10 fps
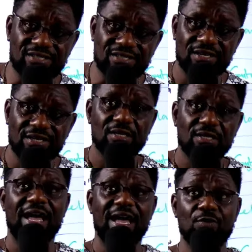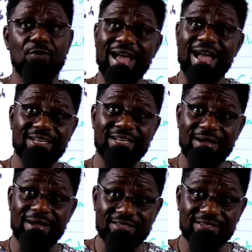And the way I create my things
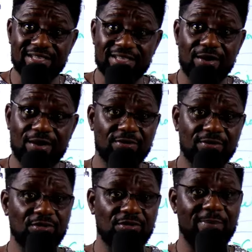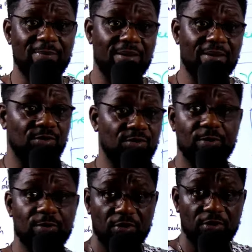now is not about I want to make money
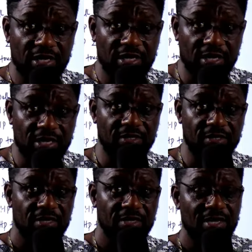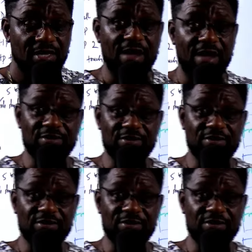again. I've realized